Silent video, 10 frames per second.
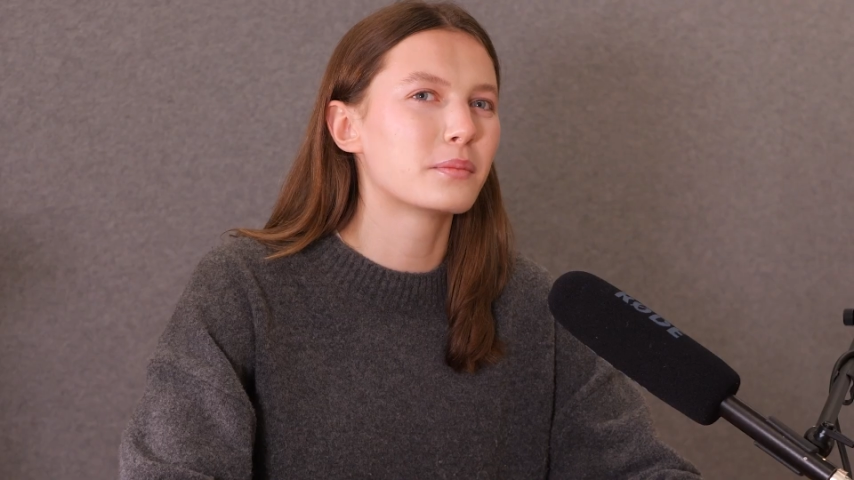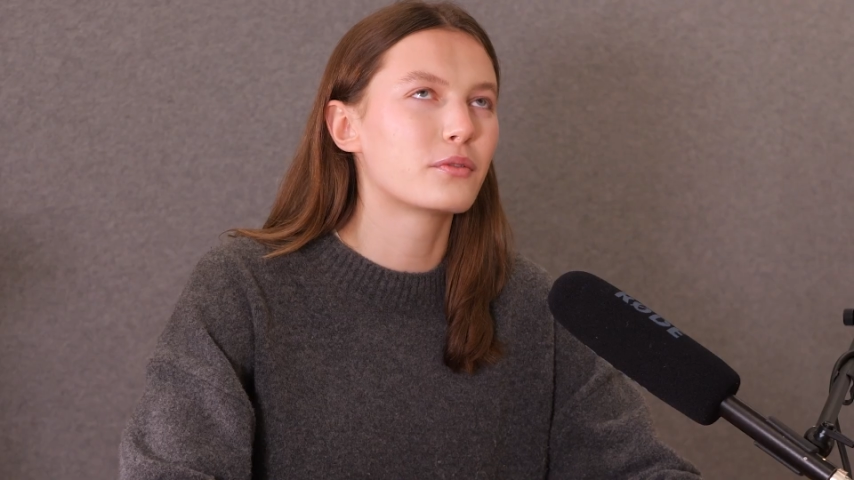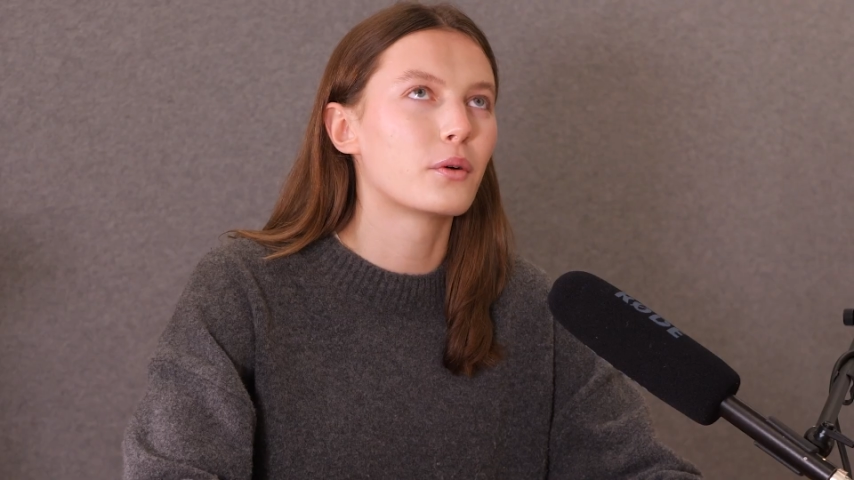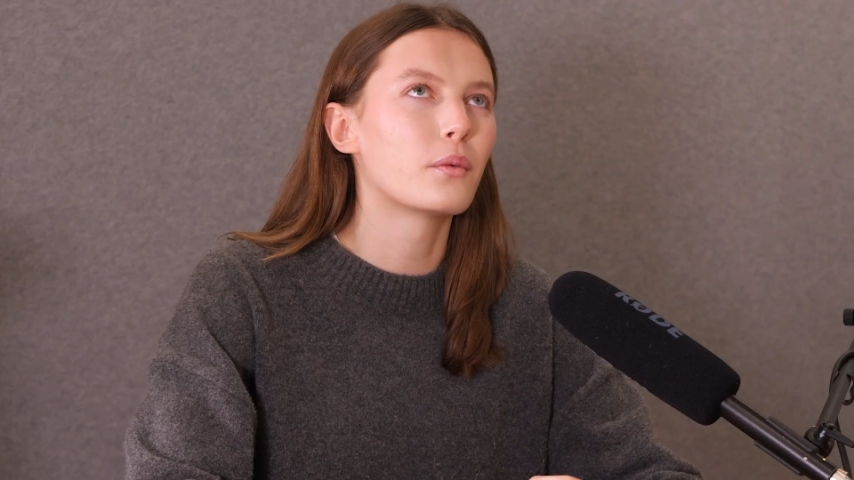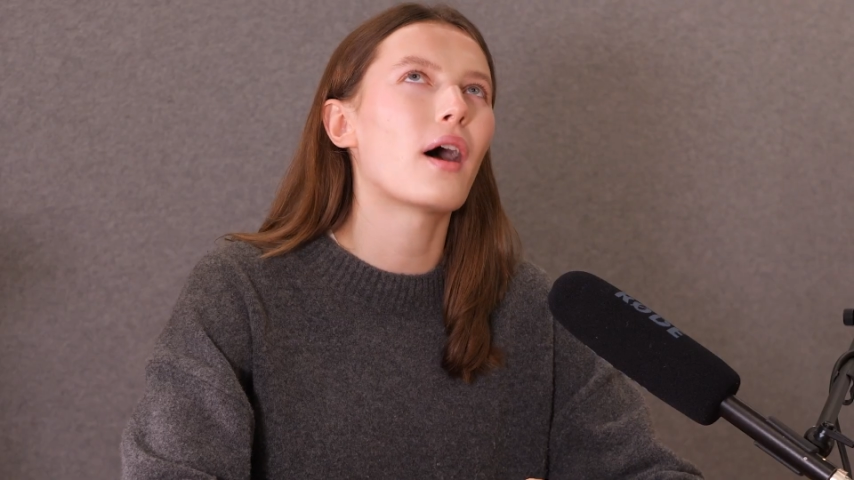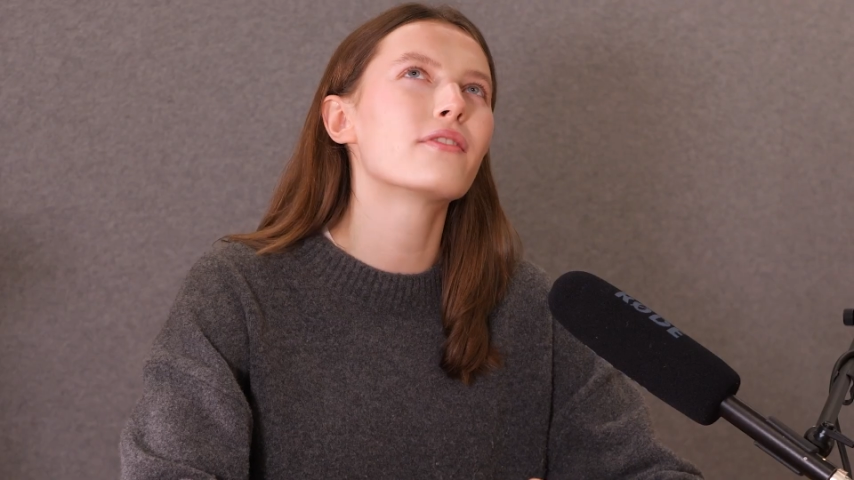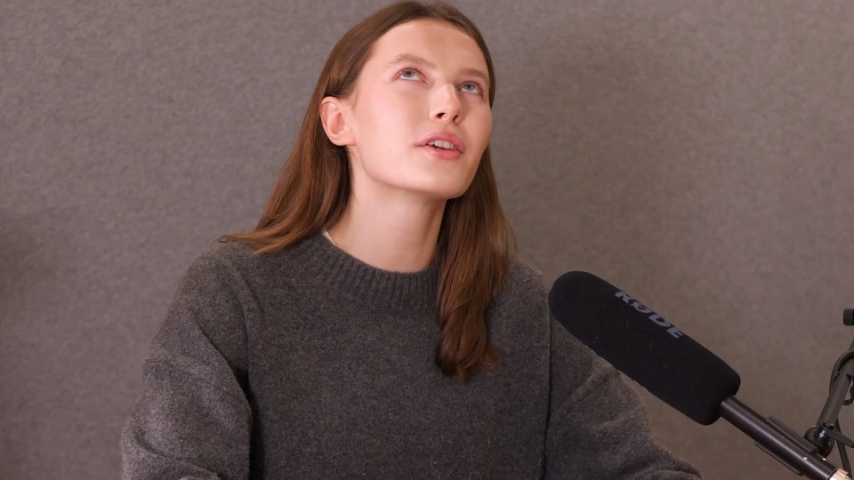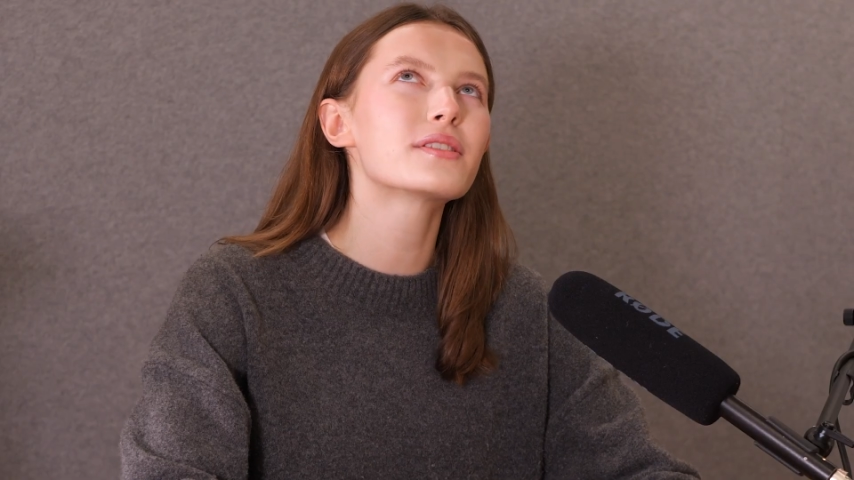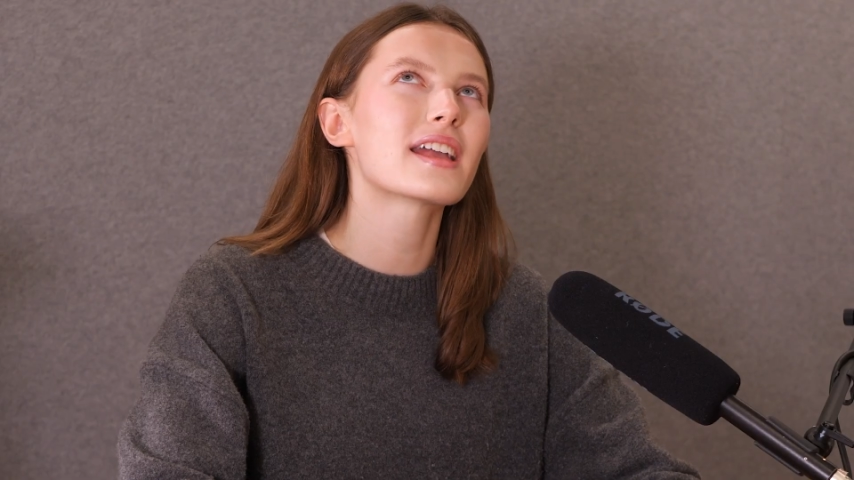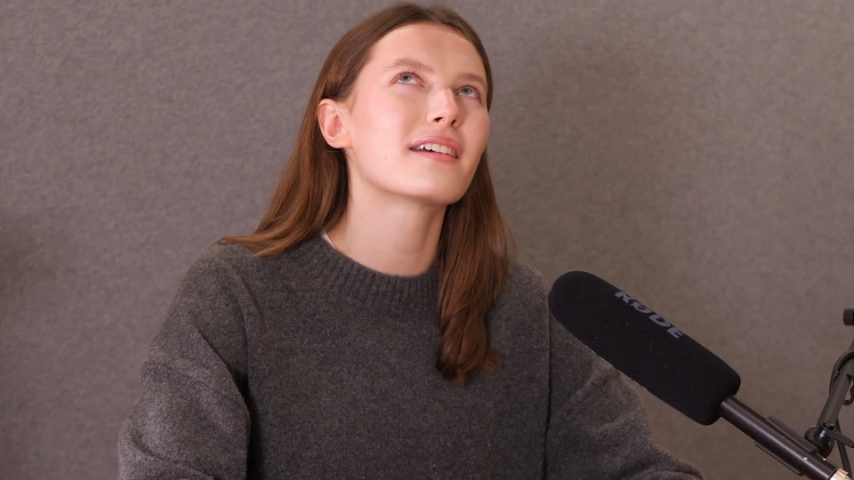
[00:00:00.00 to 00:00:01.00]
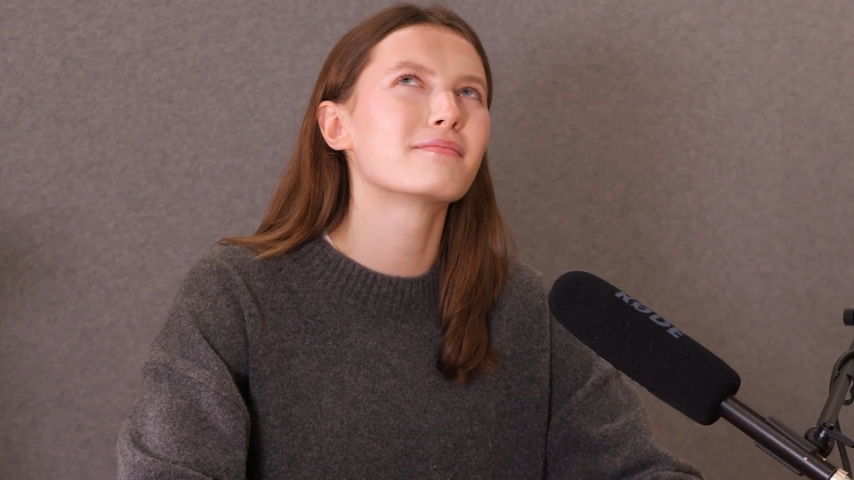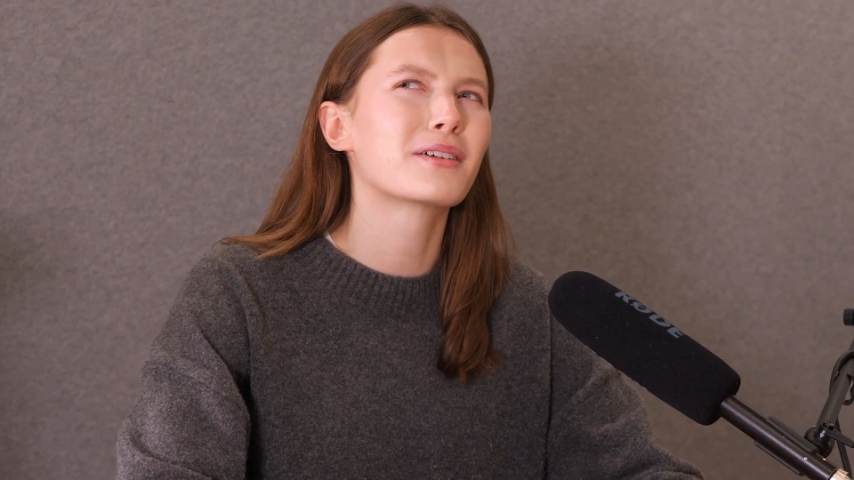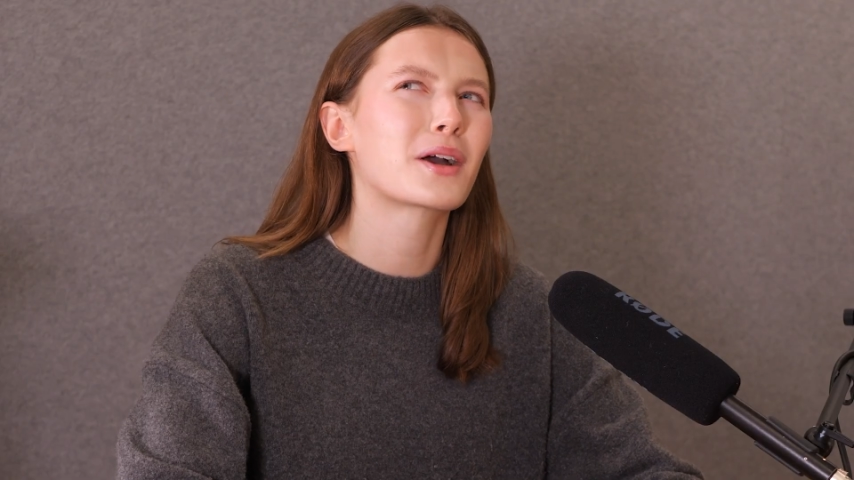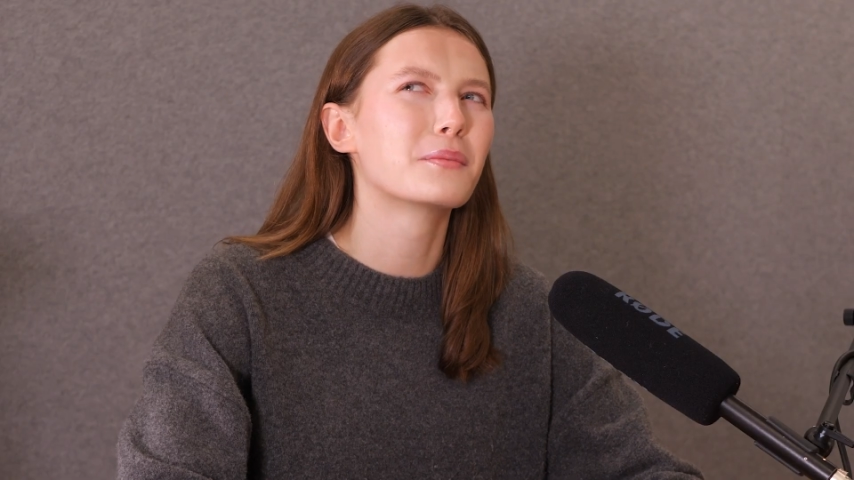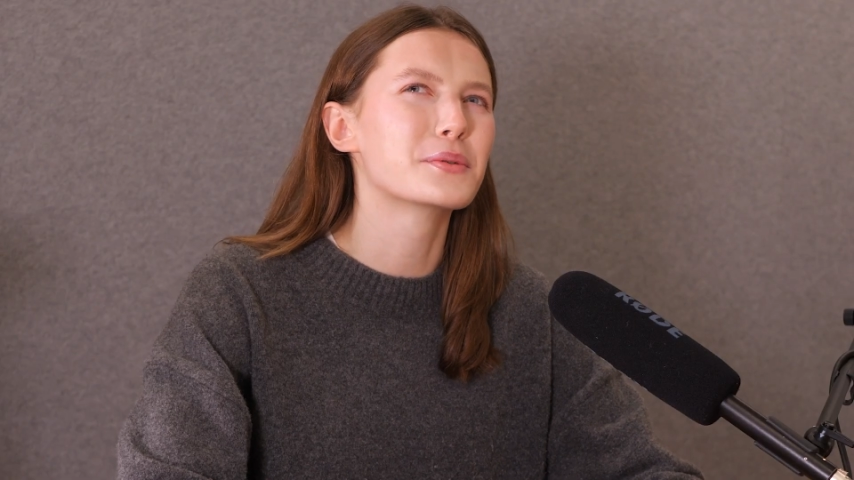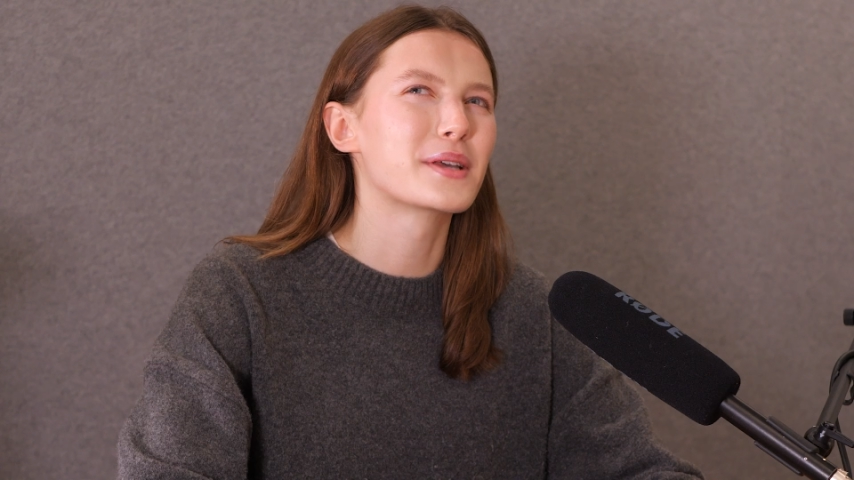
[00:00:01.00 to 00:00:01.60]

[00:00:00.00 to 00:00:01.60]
before. Well, I've used it a couple